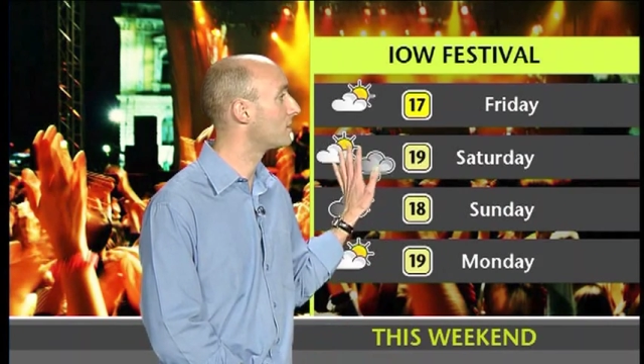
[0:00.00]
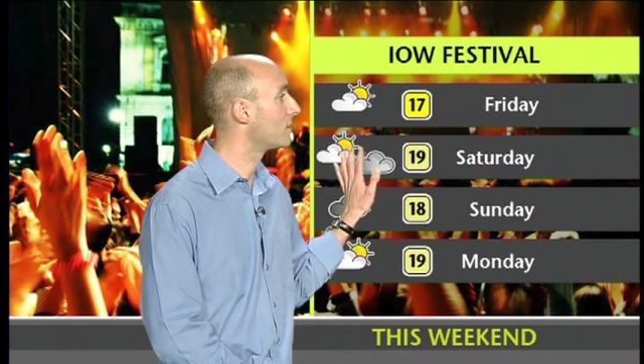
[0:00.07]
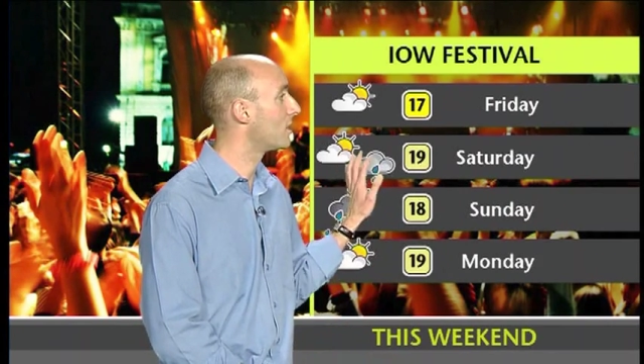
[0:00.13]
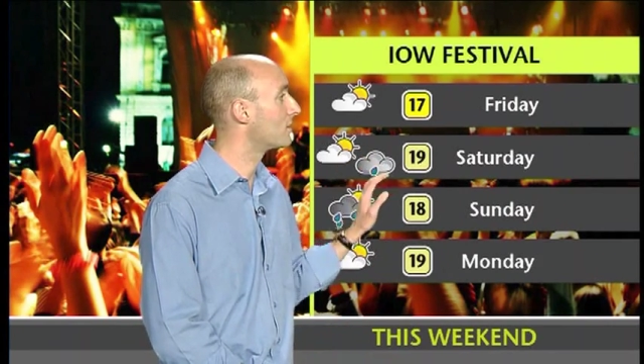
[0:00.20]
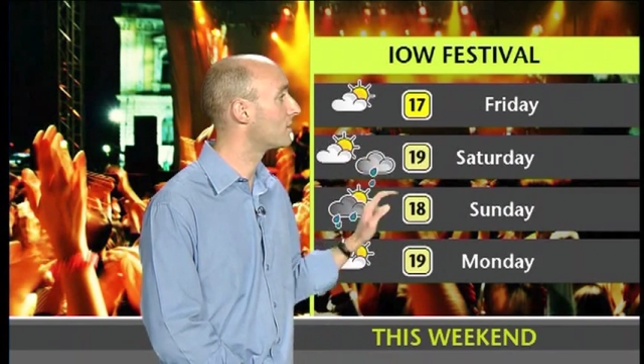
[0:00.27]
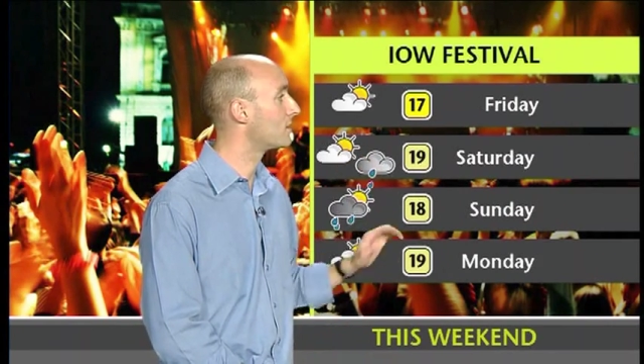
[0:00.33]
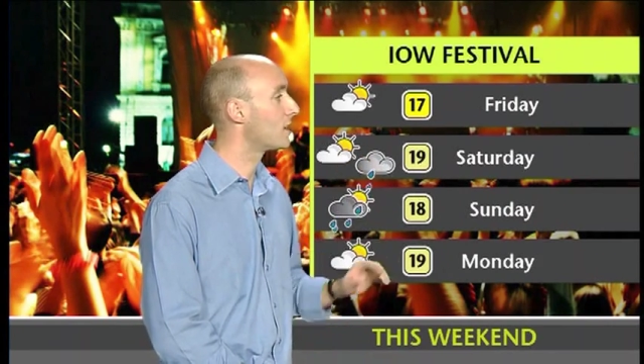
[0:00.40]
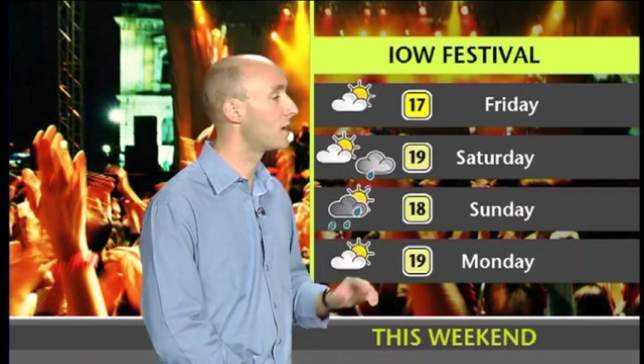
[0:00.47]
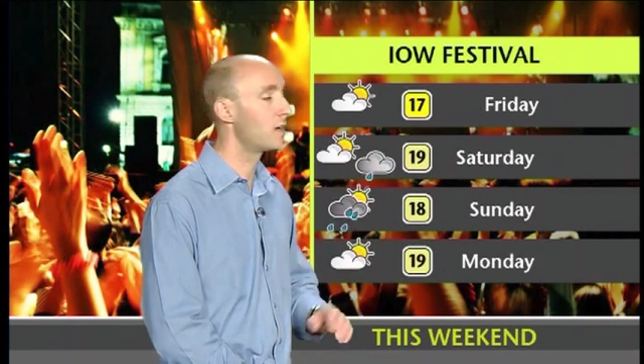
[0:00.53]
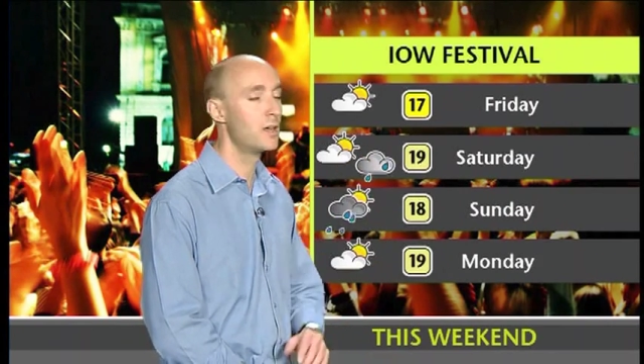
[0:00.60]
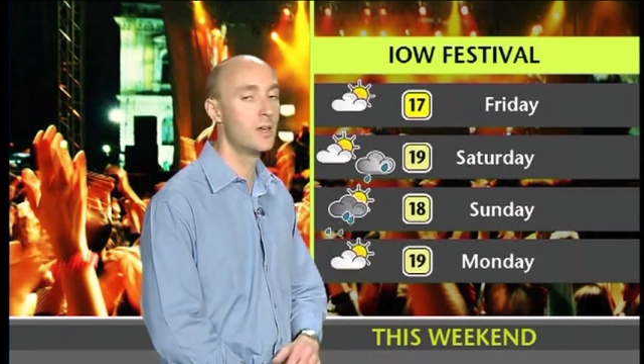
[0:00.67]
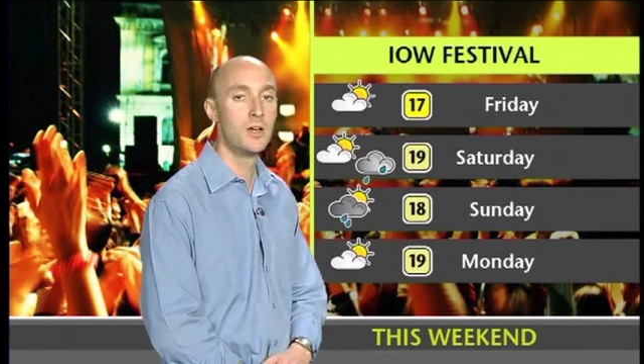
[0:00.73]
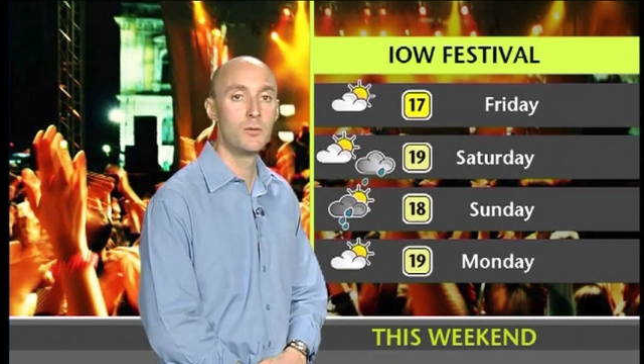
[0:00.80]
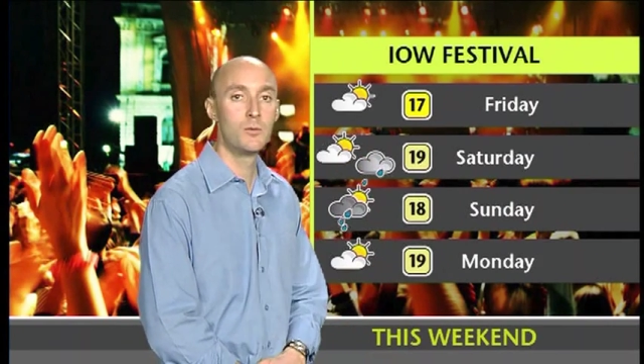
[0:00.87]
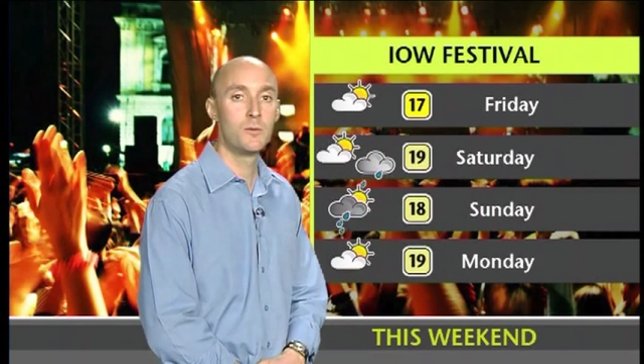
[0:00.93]
start to the day
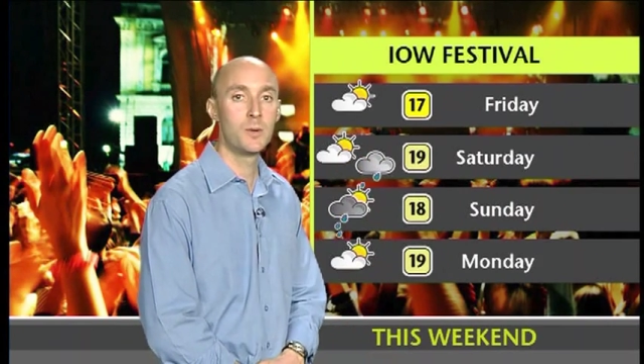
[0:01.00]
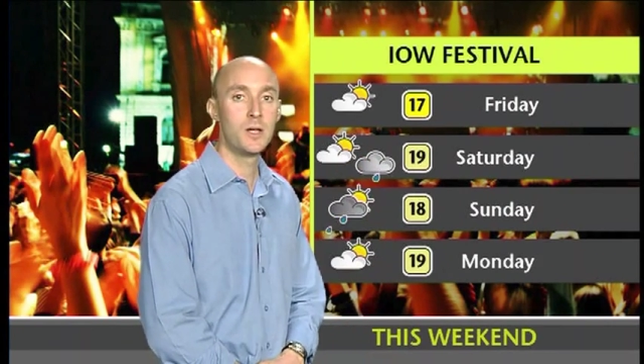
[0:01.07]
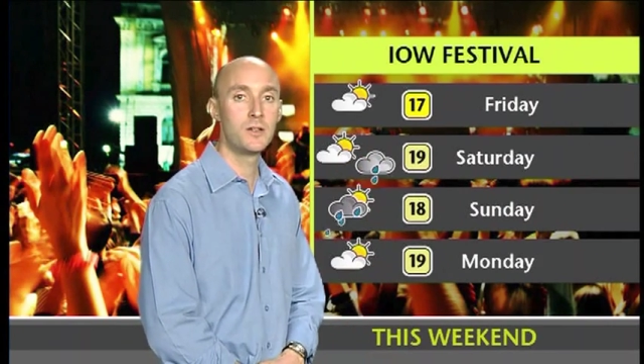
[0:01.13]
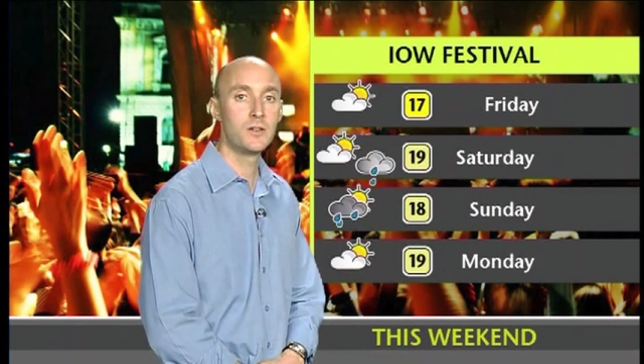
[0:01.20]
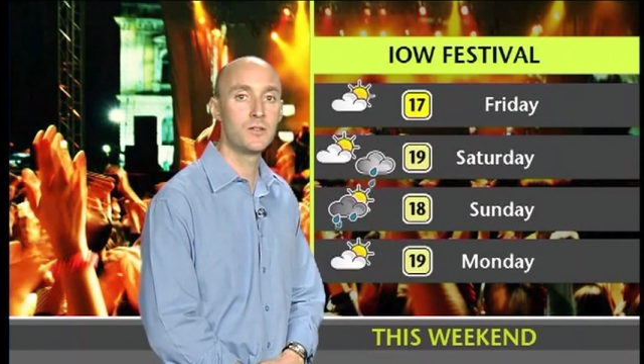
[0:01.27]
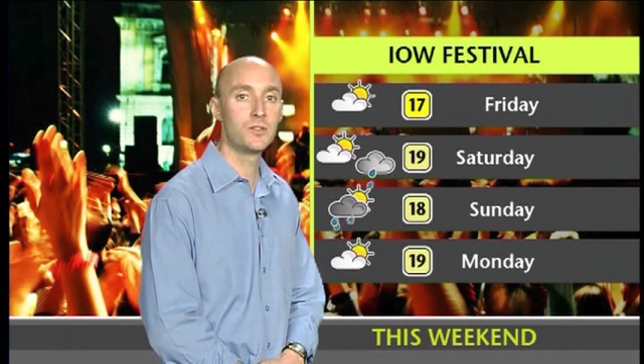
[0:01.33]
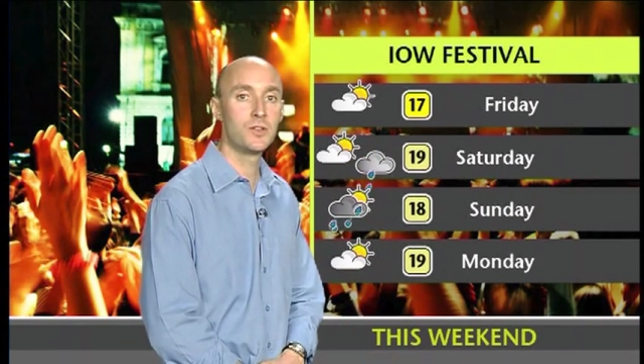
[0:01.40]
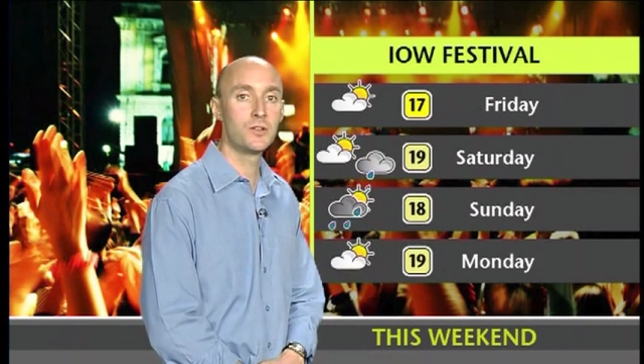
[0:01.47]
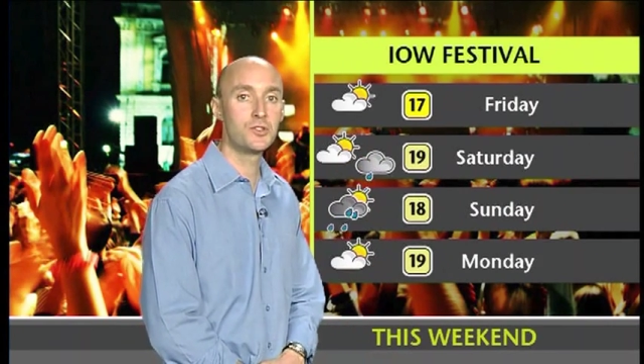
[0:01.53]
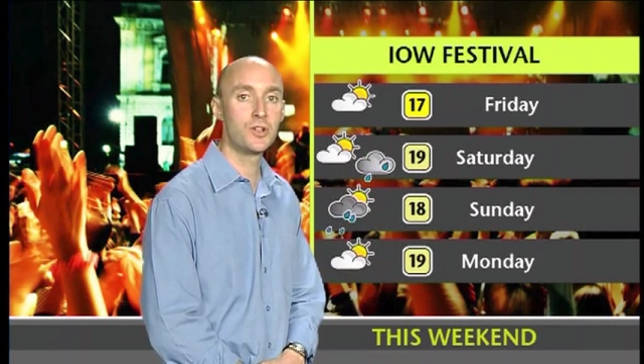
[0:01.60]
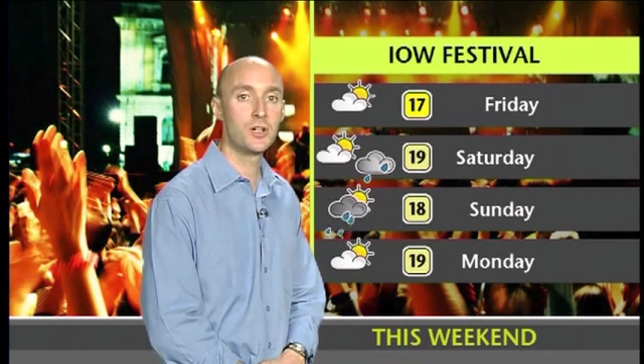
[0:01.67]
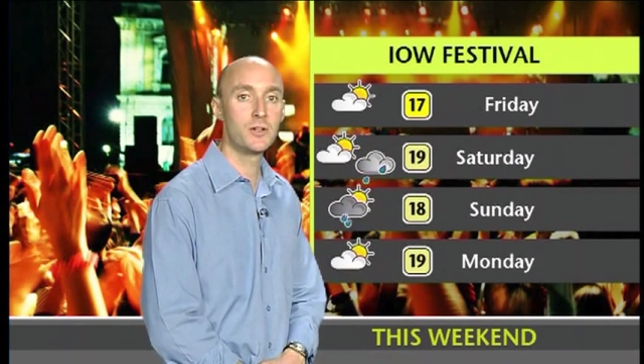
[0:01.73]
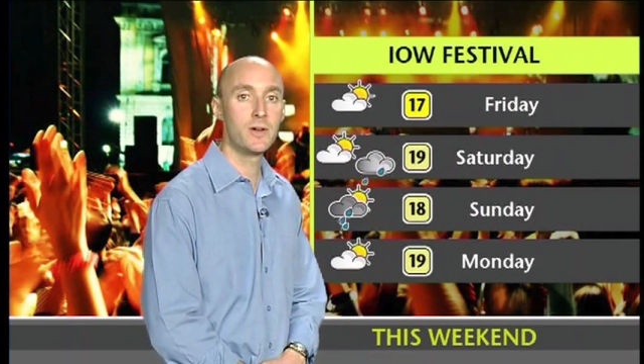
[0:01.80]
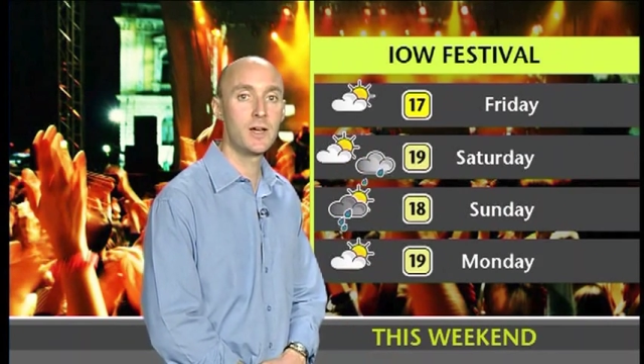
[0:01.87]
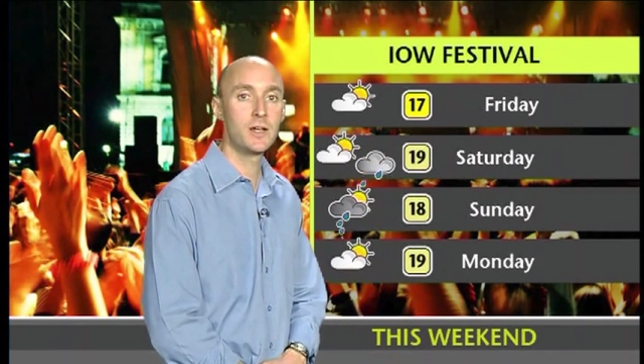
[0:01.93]
with plenty of
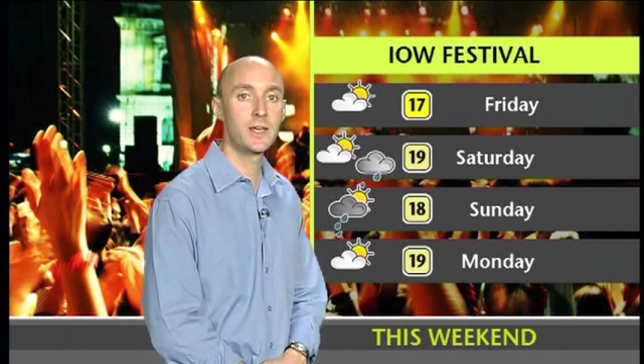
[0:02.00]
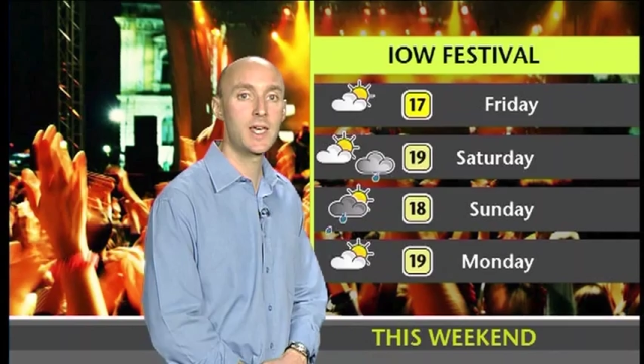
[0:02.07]
sunshine around.